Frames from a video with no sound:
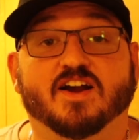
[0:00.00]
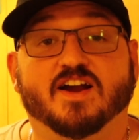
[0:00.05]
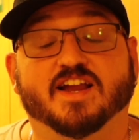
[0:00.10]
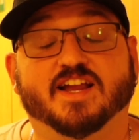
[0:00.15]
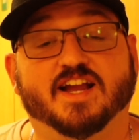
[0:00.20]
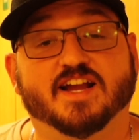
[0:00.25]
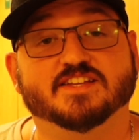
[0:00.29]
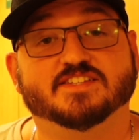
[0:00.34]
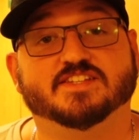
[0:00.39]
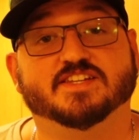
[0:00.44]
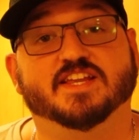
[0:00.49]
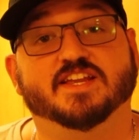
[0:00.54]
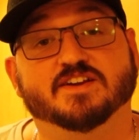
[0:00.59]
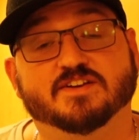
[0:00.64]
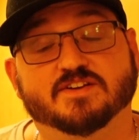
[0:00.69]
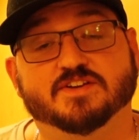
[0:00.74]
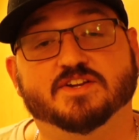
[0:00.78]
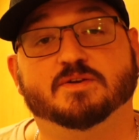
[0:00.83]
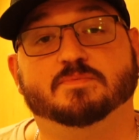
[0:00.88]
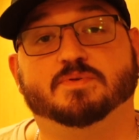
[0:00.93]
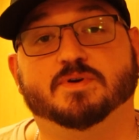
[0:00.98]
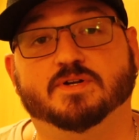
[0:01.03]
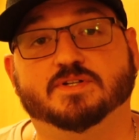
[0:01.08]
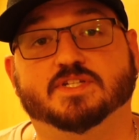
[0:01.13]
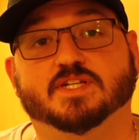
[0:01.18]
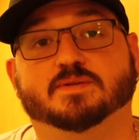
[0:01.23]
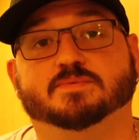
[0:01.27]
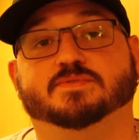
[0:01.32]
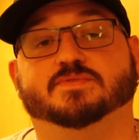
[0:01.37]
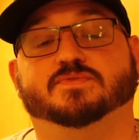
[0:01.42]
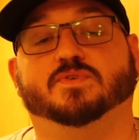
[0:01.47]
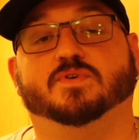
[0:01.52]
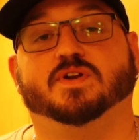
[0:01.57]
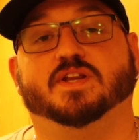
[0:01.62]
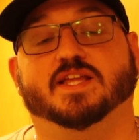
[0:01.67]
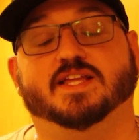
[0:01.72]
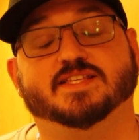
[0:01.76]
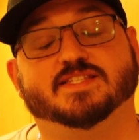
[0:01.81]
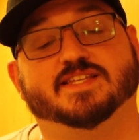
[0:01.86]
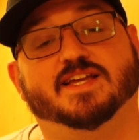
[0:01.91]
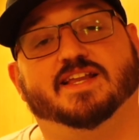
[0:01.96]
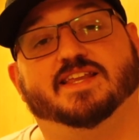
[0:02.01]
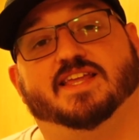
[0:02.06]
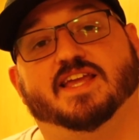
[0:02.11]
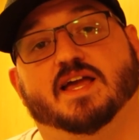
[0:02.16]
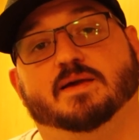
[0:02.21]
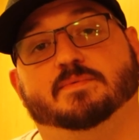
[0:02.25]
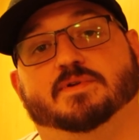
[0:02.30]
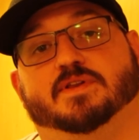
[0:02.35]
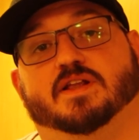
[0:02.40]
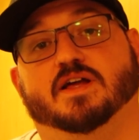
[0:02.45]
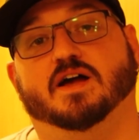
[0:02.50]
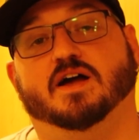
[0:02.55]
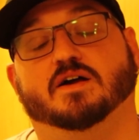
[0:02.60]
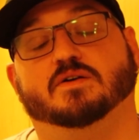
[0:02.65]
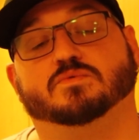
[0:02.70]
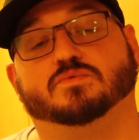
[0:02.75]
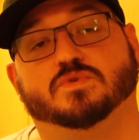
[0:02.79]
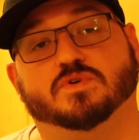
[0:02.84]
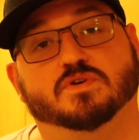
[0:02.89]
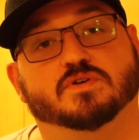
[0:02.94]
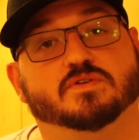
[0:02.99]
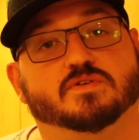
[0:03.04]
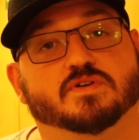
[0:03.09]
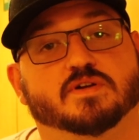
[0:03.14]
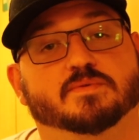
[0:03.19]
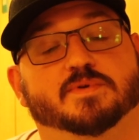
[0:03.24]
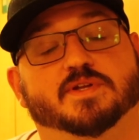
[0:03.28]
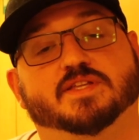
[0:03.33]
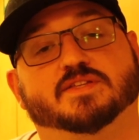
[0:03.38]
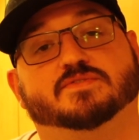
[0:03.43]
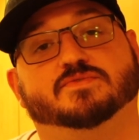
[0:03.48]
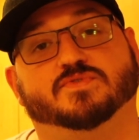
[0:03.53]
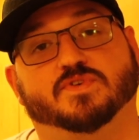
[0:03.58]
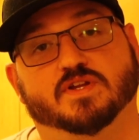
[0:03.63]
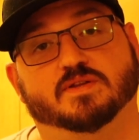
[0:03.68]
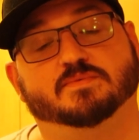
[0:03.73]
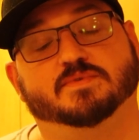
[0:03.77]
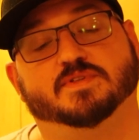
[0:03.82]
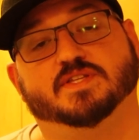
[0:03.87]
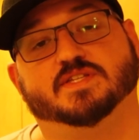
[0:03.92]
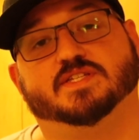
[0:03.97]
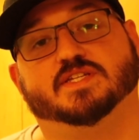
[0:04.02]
Alright guys, and here are your pro tips for an inside cabin on Royal Caribbean's Freedom of the